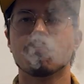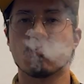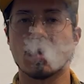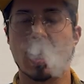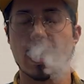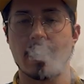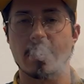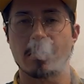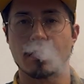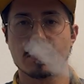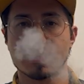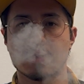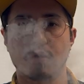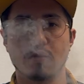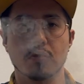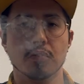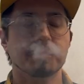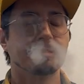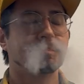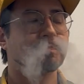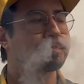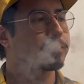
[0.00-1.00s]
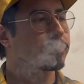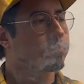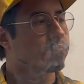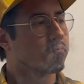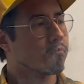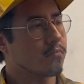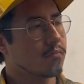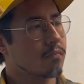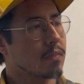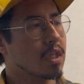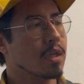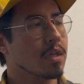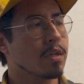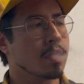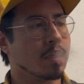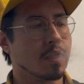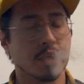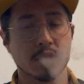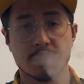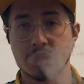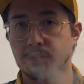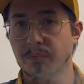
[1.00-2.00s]
and also
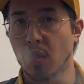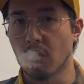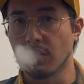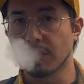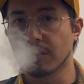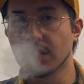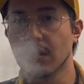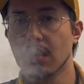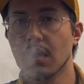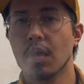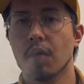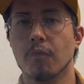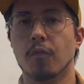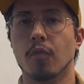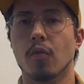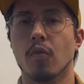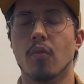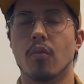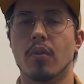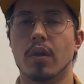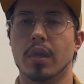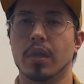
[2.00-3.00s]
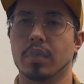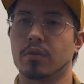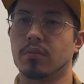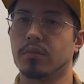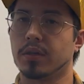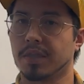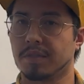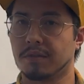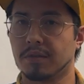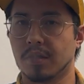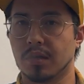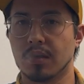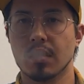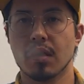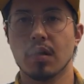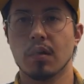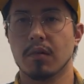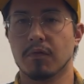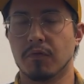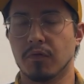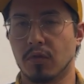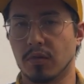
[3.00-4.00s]
it has a port for a connector
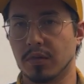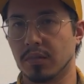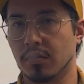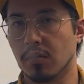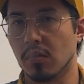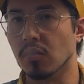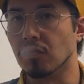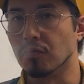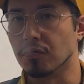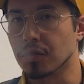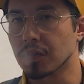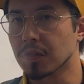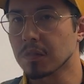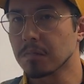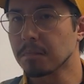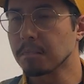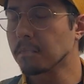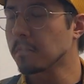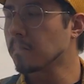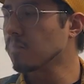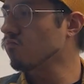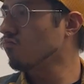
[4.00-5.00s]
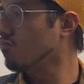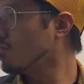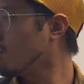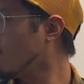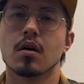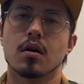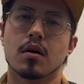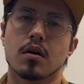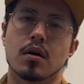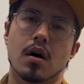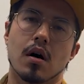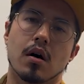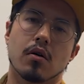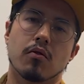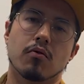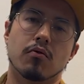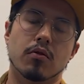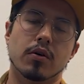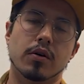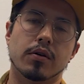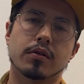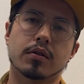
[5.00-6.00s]
for the hose.
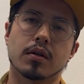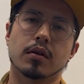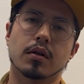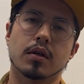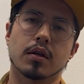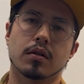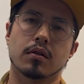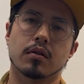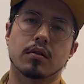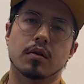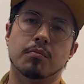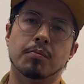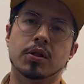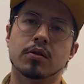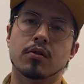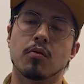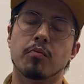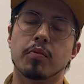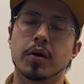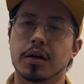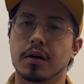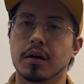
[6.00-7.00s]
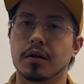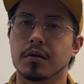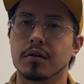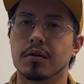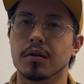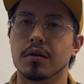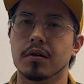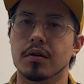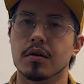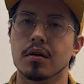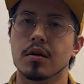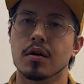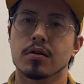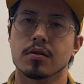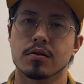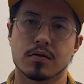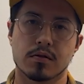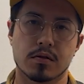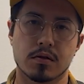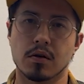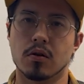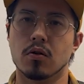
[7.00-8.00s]
Now, it can get a bit complicated here,
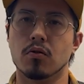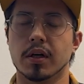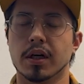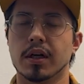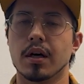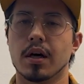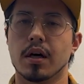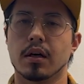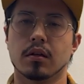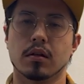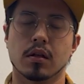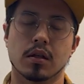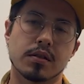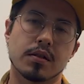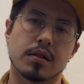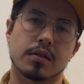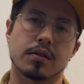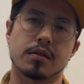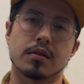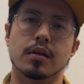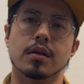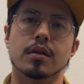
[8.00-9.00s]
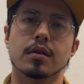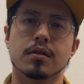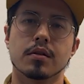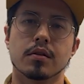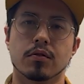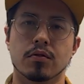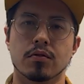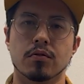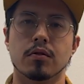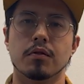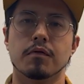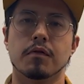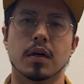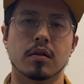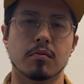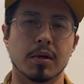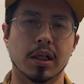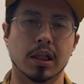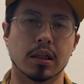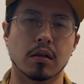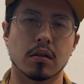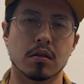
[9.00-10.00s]
so again, let's just stick to the
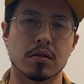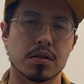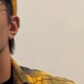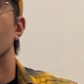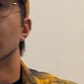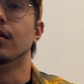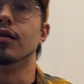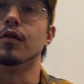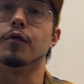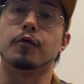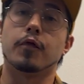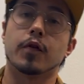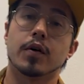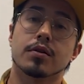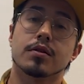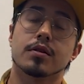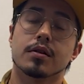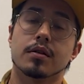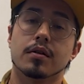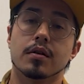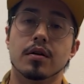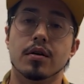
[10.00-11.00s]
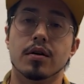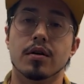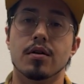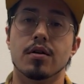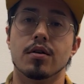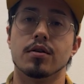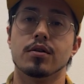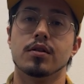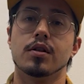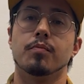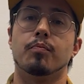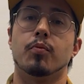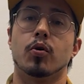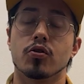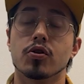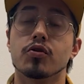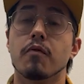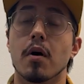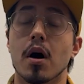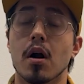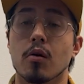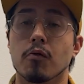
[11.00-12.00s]
fundamentals. The first is the purge
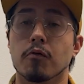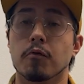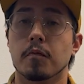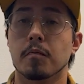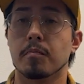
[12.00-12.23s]
valve.